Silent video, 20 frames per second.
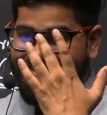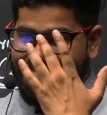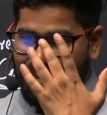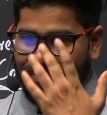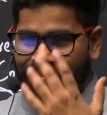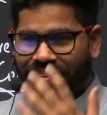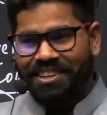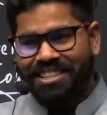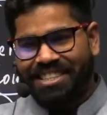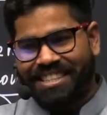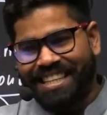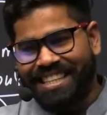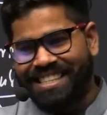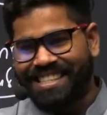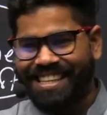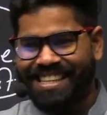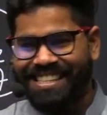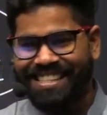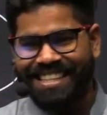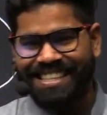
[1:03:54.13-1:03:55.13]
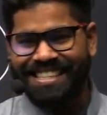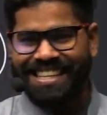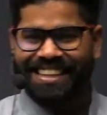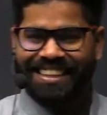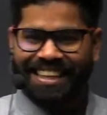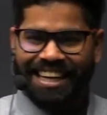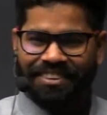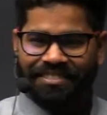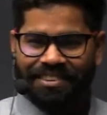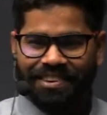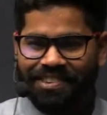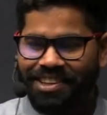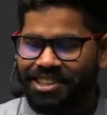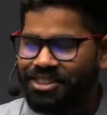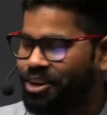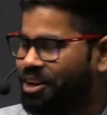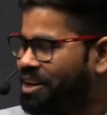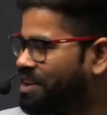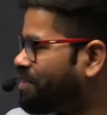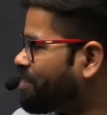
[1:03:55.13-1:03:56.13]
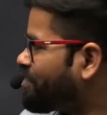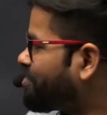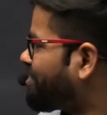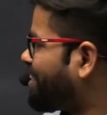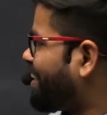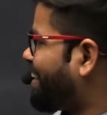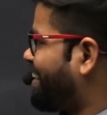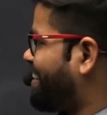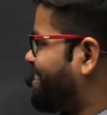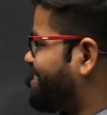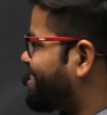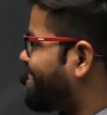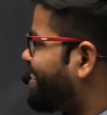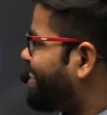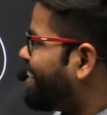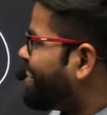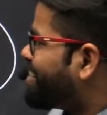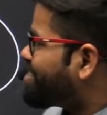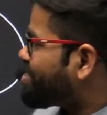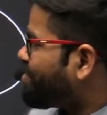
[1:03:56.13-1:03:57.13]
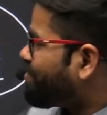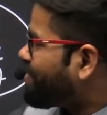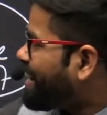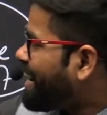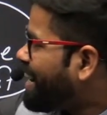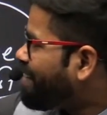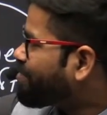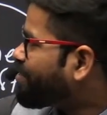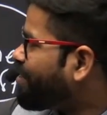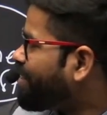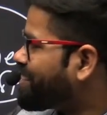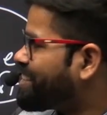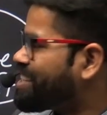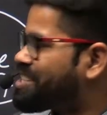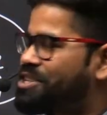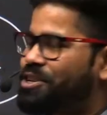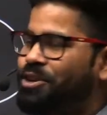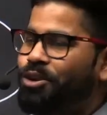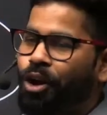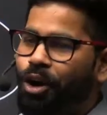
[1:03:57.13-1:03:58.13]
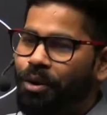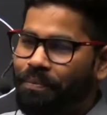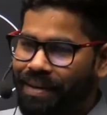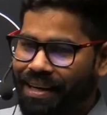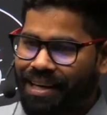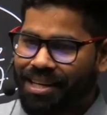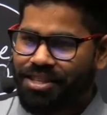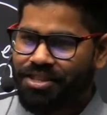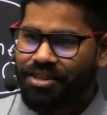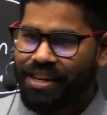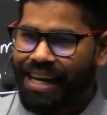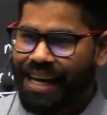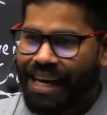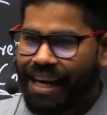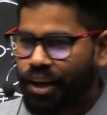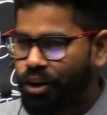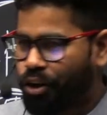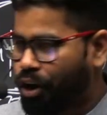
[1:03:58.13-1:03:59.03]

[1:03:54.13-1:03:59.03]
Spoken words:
first discuss this and then we will talk about fairness. So we have got this law ministry. Law